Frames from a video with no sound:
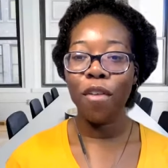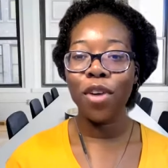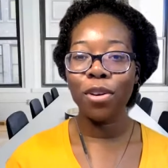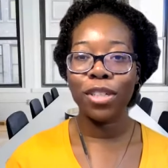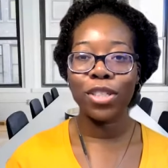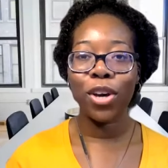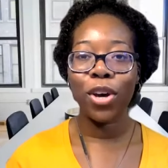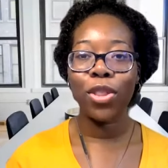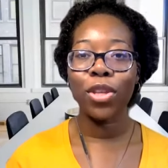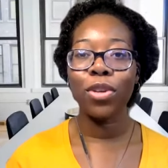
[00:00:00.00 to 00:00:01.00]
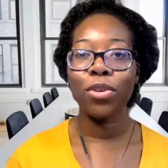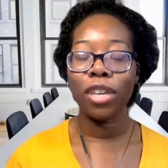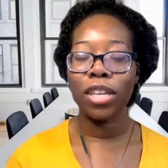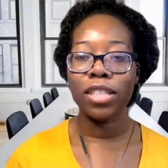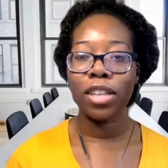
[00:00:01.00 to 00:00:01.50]
focus on the new
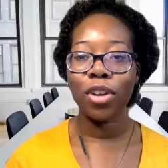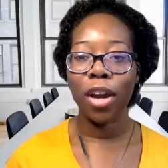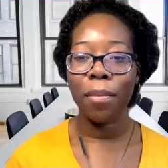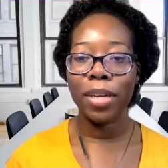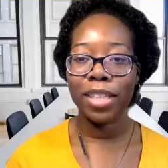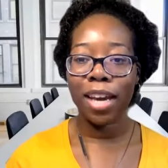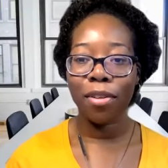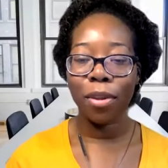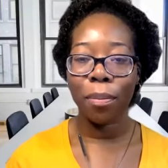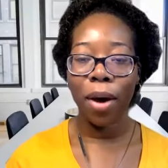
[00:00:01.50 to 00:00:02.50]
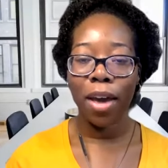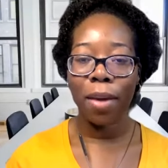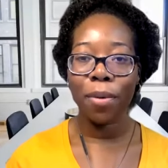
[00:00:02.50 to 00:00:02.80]
things that are coming down the pipe.